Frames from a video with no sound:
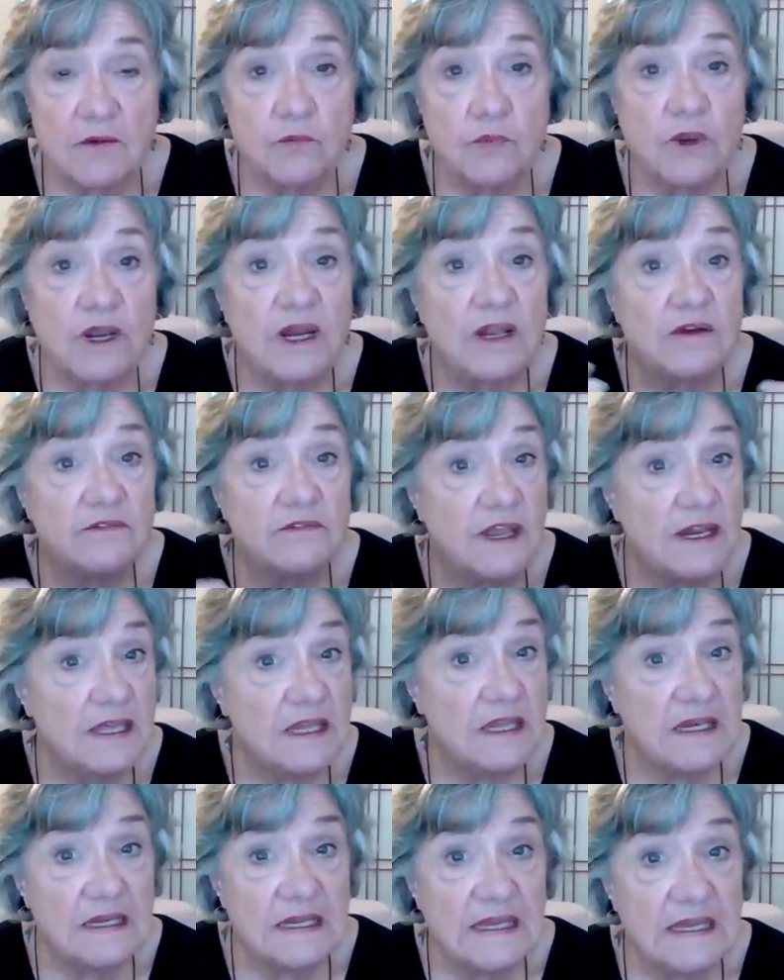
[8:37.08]
get rid of
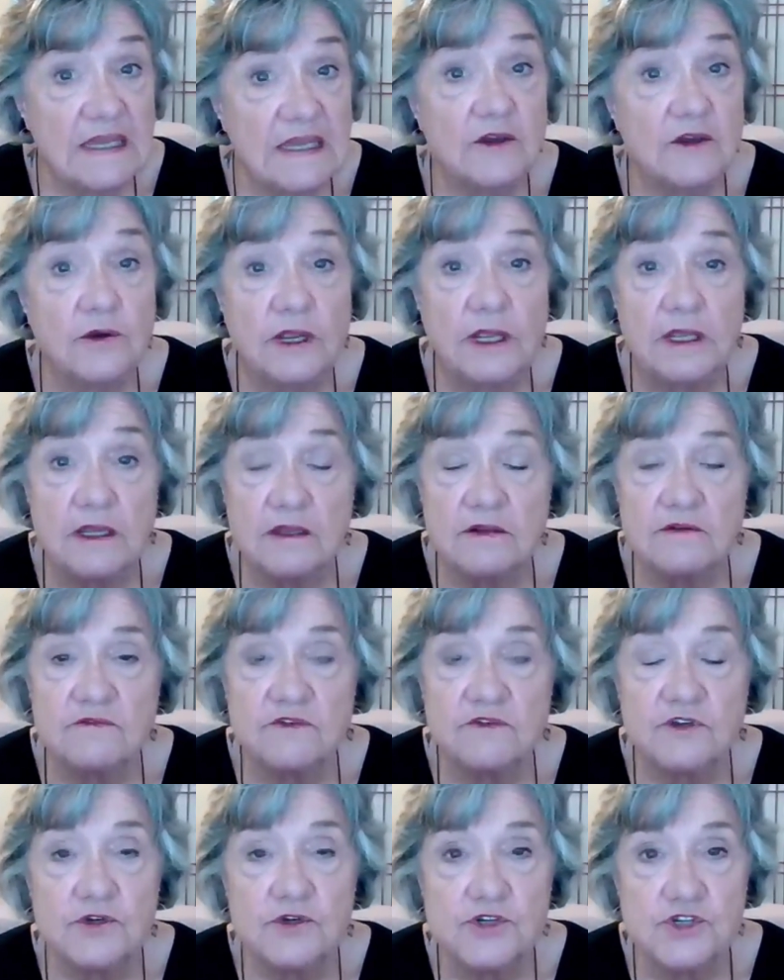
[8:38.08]
any lingering
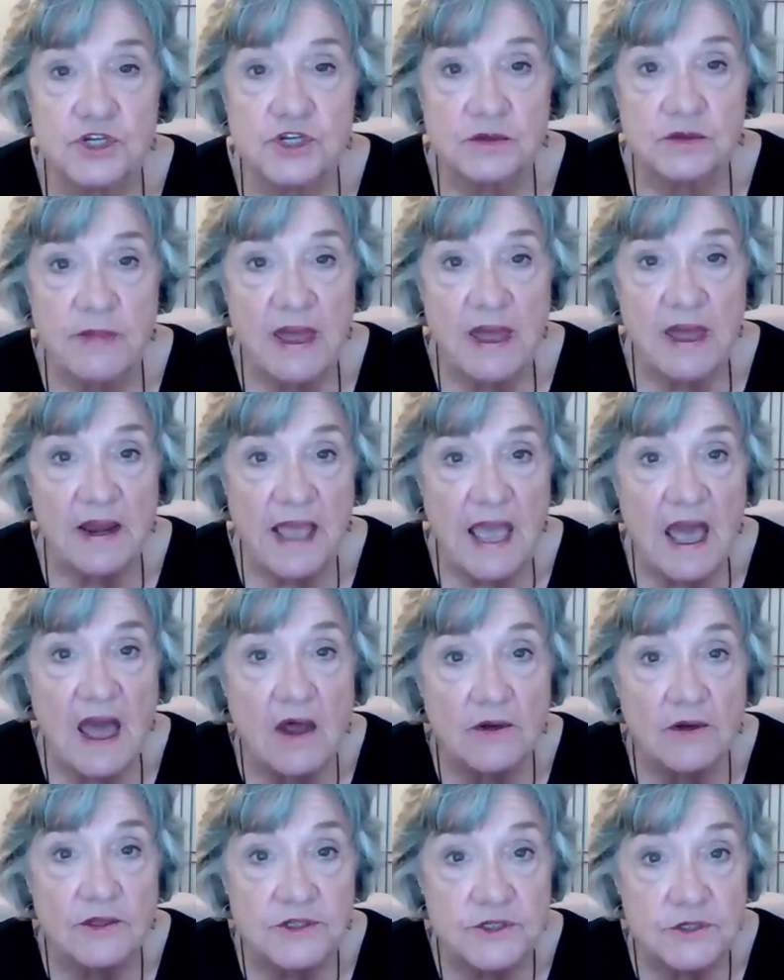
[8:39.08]
confusion about
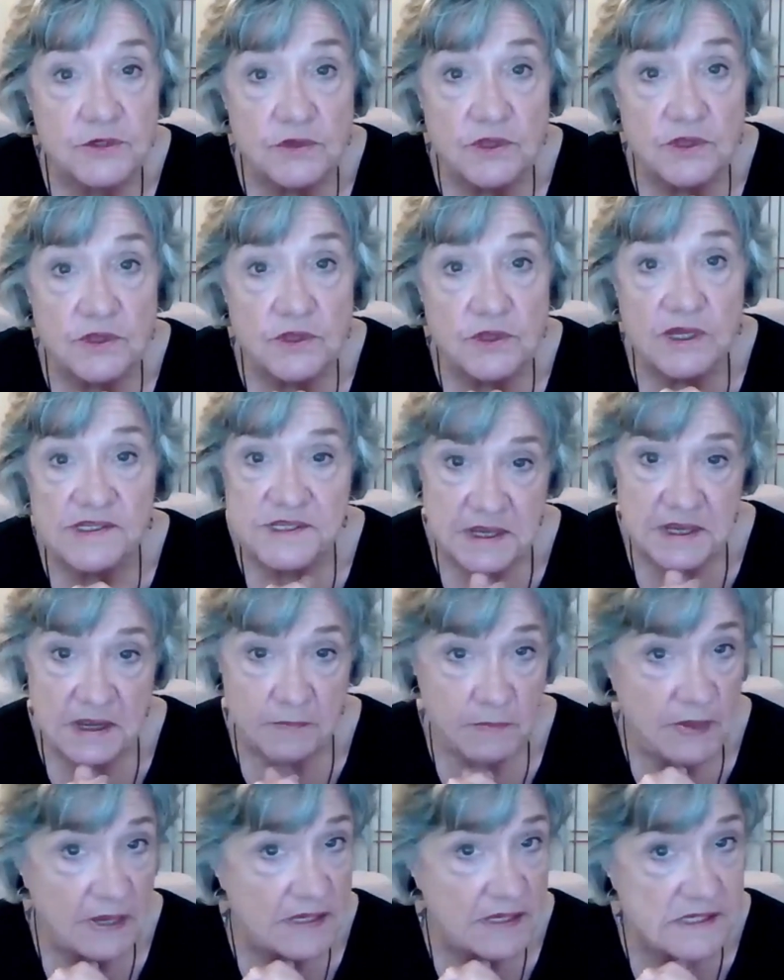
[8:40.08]
how to do this
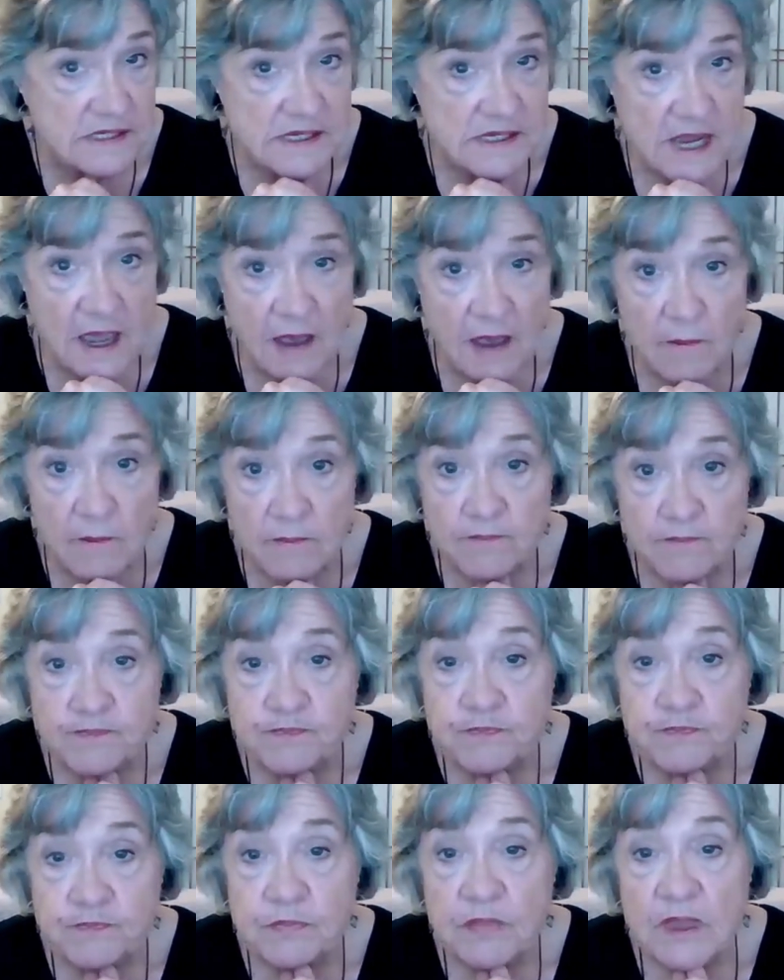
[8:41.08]
step by step.
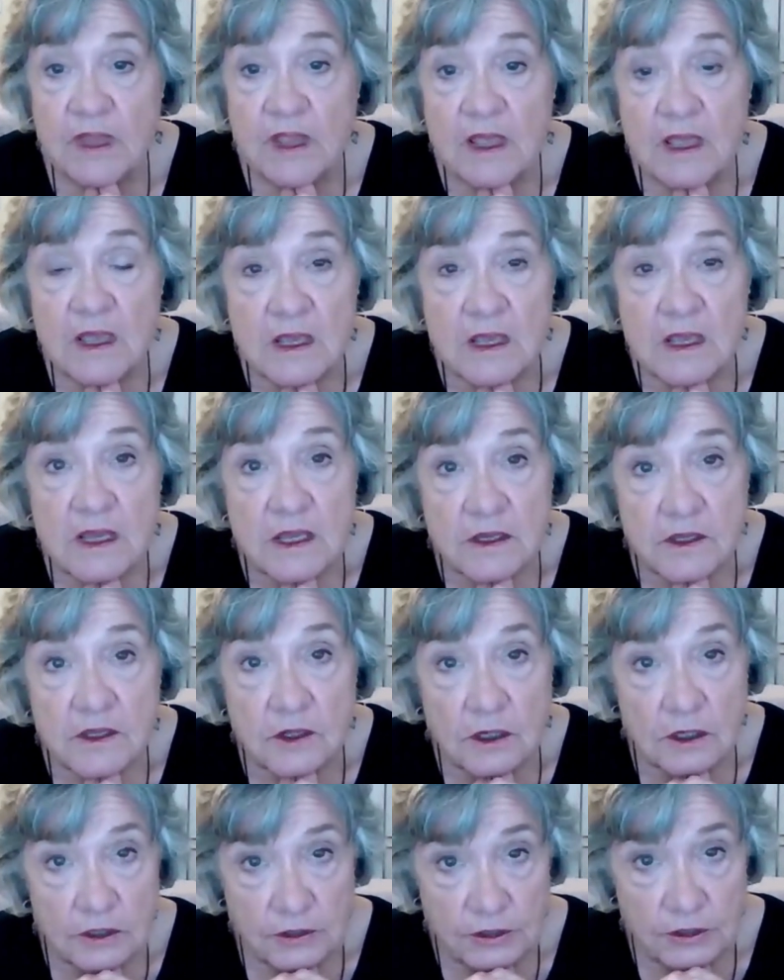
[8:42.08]

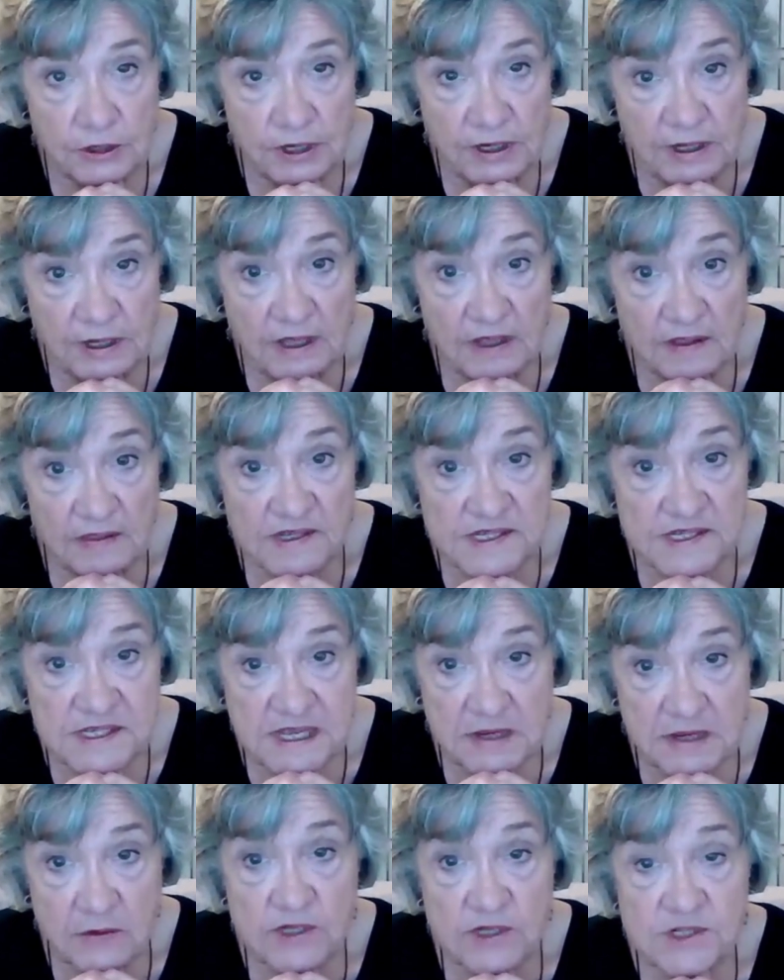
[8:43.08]
You'll learn the
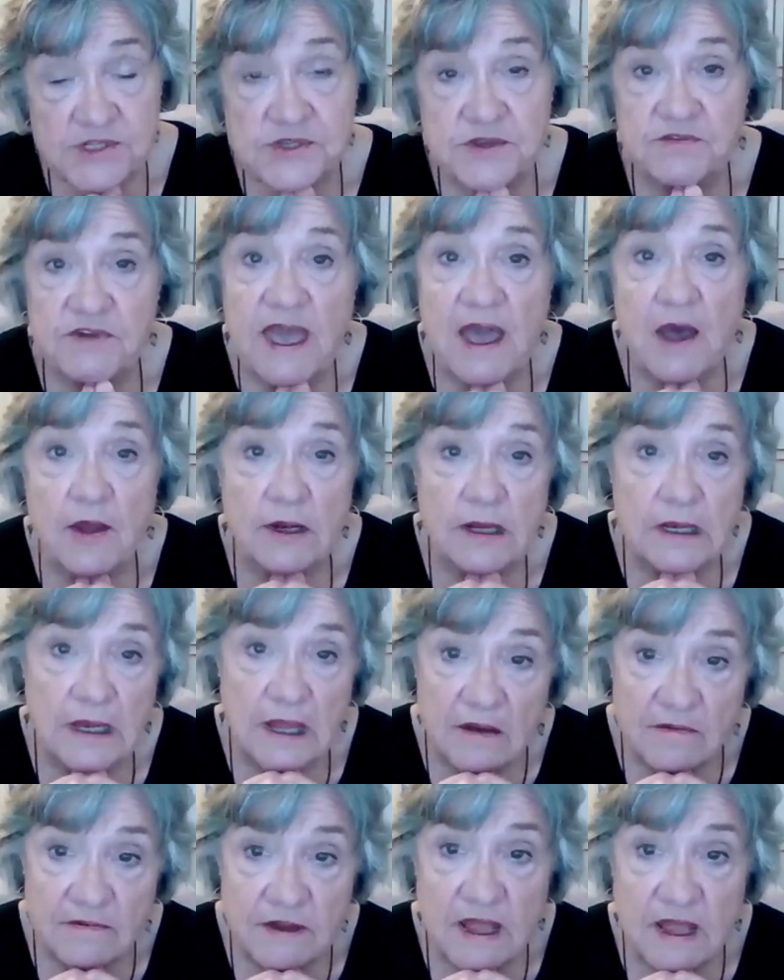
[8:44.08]
secrets of how to
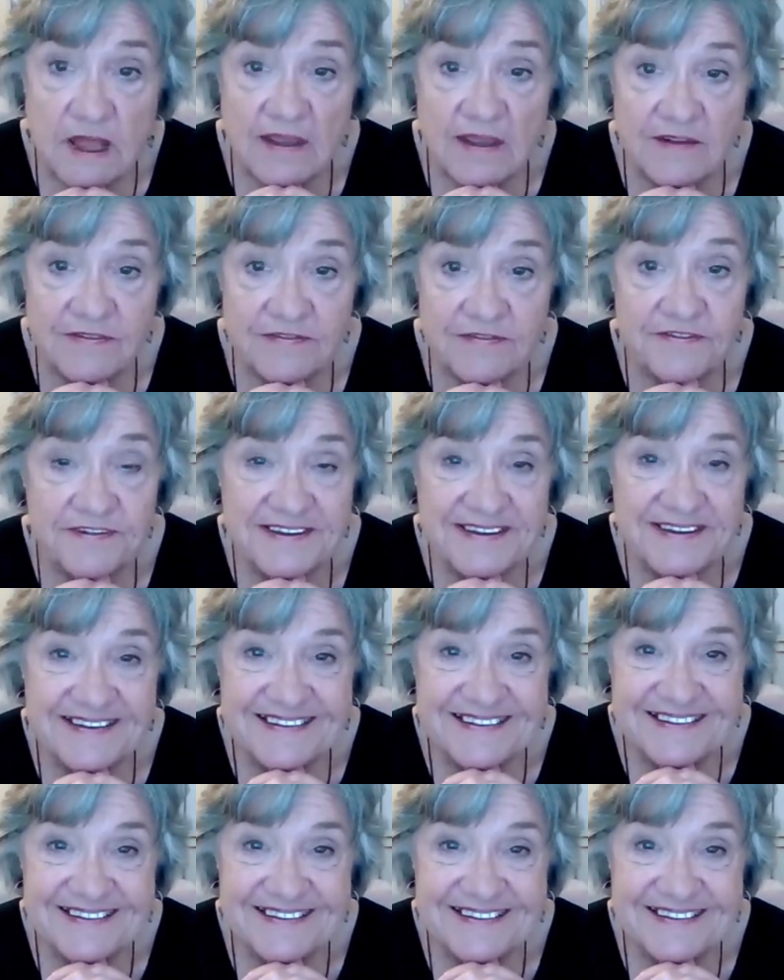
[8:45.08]
love life,